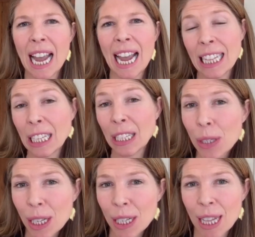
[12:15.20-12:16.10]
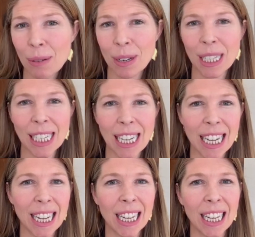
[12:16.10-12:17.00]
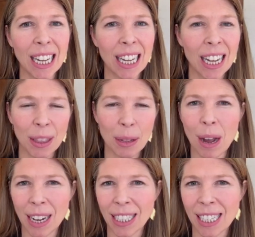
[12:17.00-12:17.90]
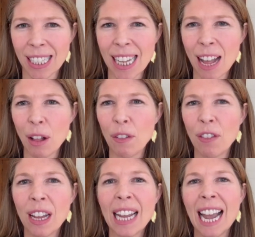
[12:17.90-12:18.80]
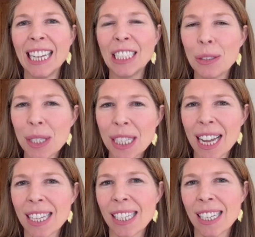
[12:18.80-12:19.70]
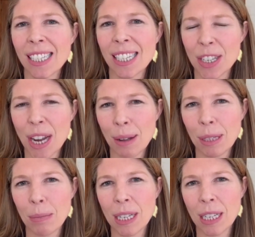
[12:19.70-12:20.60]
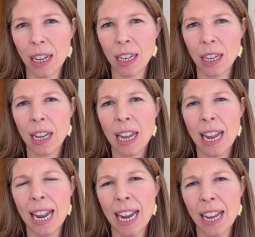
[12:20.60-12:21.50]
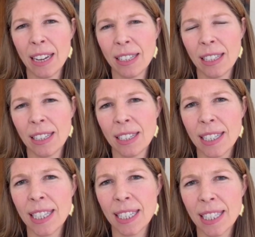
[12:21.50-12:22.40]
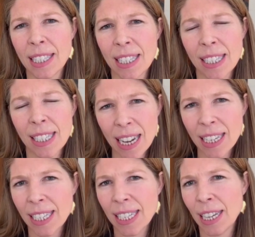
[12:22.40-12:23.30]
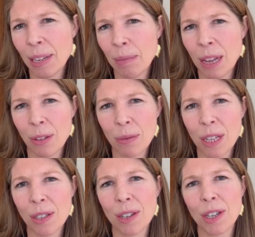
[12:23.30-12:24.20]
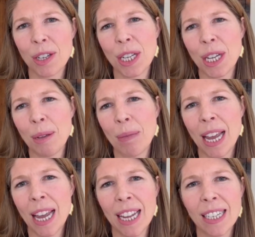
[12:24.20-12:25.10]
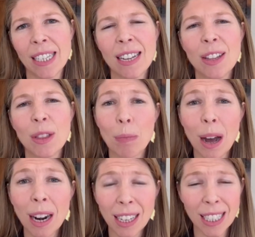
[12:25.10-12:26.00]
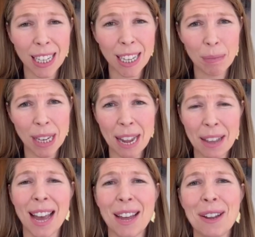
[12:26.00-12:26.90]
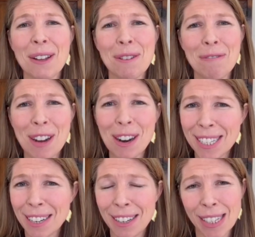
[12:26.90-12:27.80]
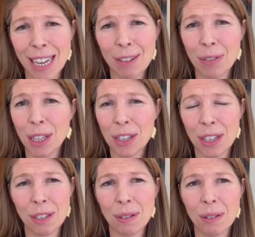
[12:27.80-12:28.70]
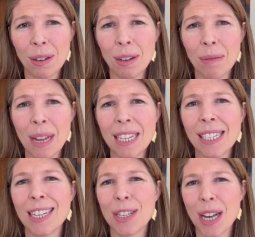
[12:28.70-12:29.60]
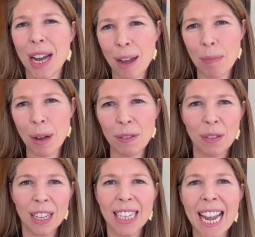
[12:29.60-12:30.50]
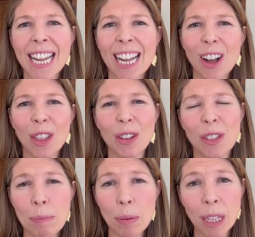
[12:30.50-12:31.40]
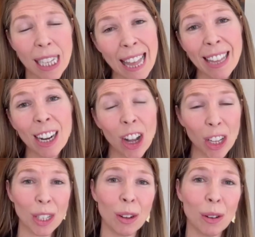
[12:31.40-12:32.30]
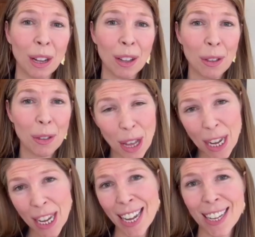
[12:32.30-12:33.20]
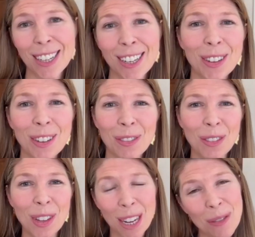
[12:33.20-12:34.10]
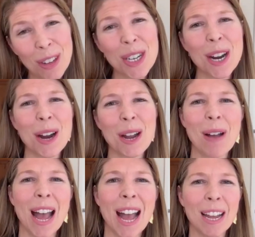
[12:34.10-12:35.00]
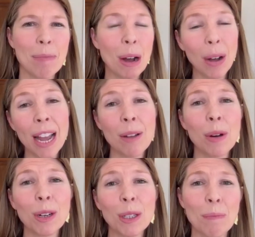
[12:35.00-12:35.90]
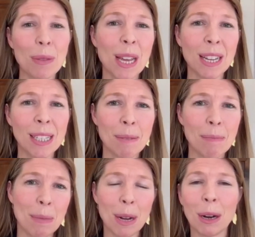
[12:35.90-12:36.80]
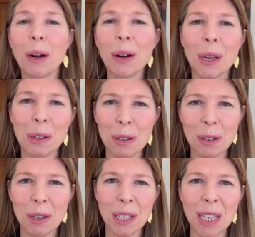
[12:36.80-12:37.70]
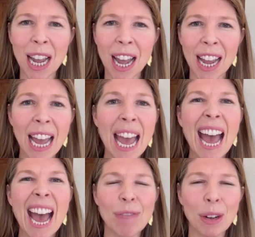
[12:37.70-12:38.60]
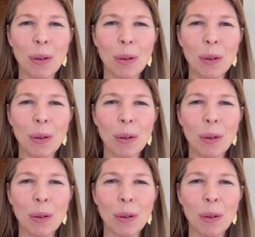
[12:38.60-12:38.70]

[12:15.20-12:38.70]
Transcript: and the usage that we're seeing uh, on the product itself, and use cases and jobs to be done, and the, the, the design team and the research team and the product team take that very seriously and really just do an amazing job of taking all those inputs and then also thinking in a visionary way about hey what are some things that maybe our current users today haven't